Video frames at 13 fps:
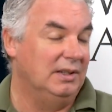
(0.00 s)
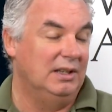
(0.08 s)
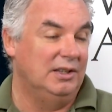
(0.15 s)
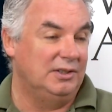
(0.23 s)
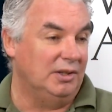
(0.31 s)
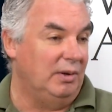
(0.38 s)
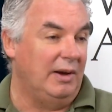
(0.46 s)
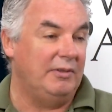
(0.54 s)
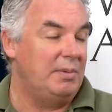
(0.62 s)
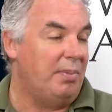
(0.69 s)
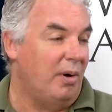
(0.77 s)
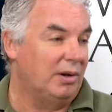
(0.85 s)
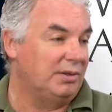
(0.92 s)
Mm-hmm. So every
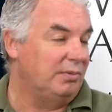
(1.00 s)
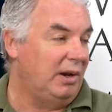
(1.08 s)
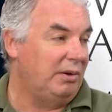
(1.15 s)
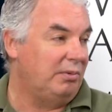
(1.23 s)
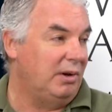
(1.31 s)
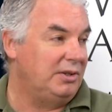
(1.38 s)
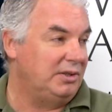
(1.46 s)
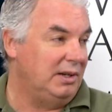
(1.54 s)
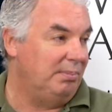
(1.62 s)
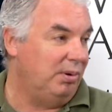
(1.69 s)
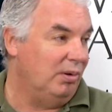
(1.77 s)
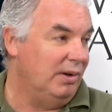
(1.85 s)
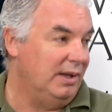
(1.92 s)
Parks and Recreation
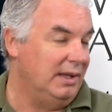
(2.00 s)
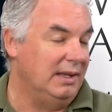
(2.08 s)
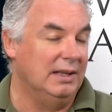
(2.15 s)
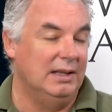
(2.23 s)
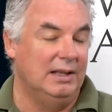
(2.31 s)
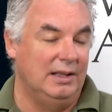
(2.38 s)
employee